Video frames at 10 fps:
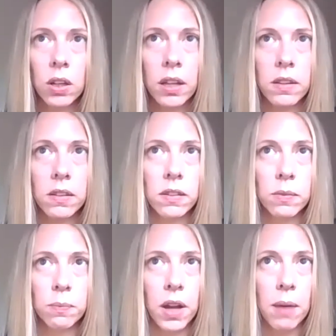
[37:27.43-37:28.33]
and this is
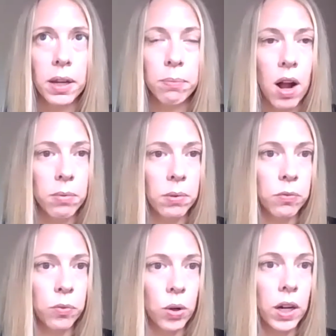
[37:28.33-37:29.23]
becoming a problem
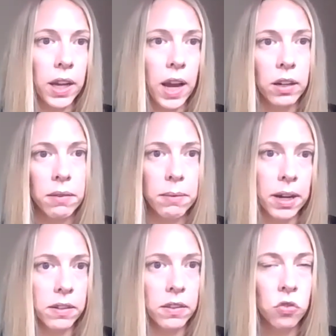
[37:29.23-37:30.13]
for, again, coming
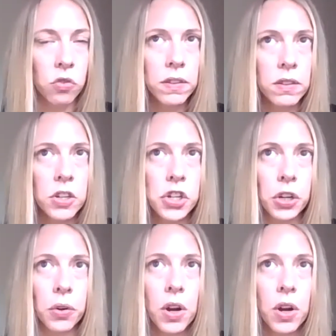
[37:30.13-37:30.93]
back to this trust issue,